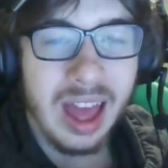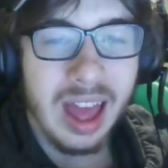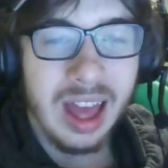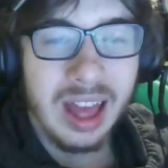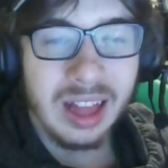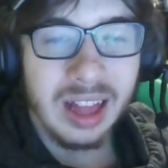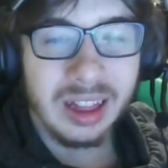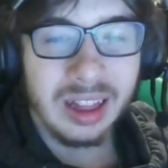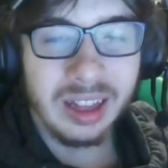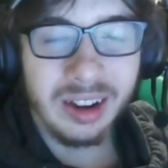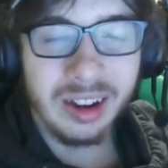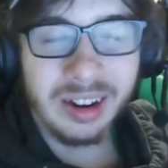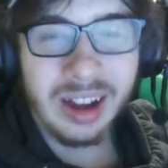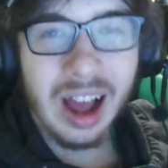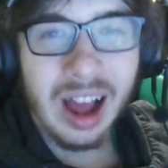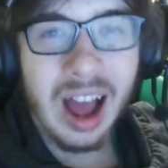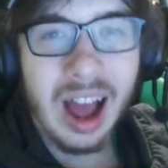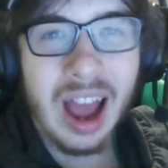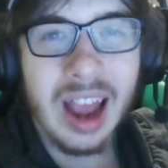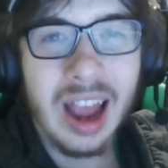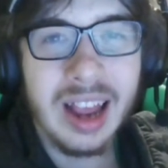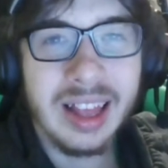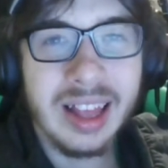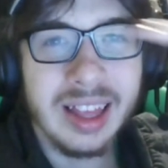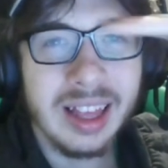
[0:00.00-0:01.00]
Later
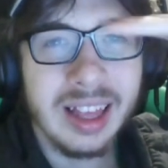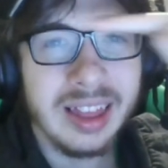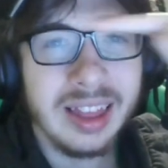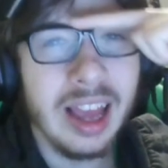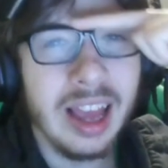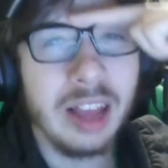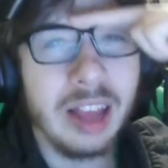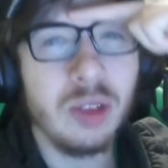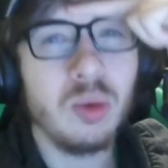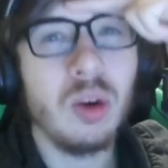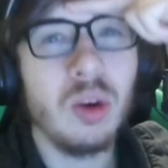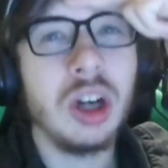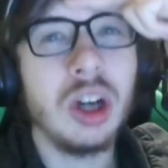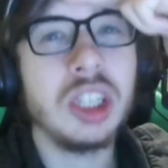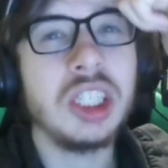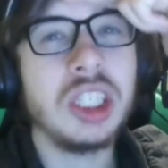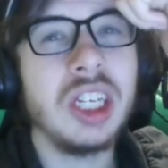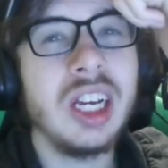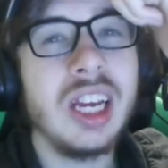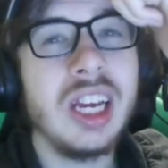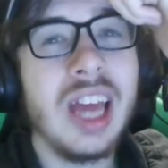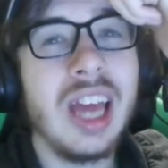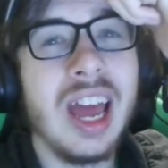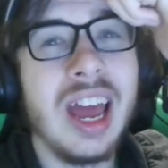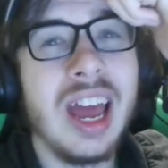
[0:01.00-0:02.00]
guys, thanks for
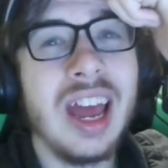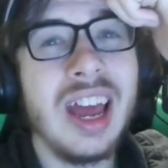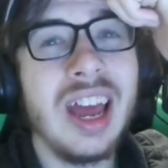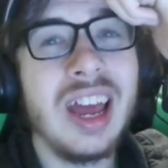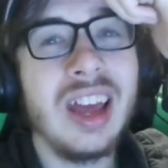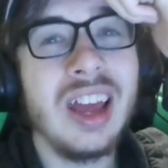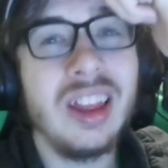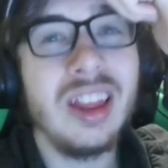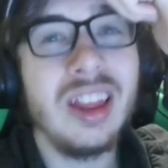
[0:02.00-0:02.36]
watching, and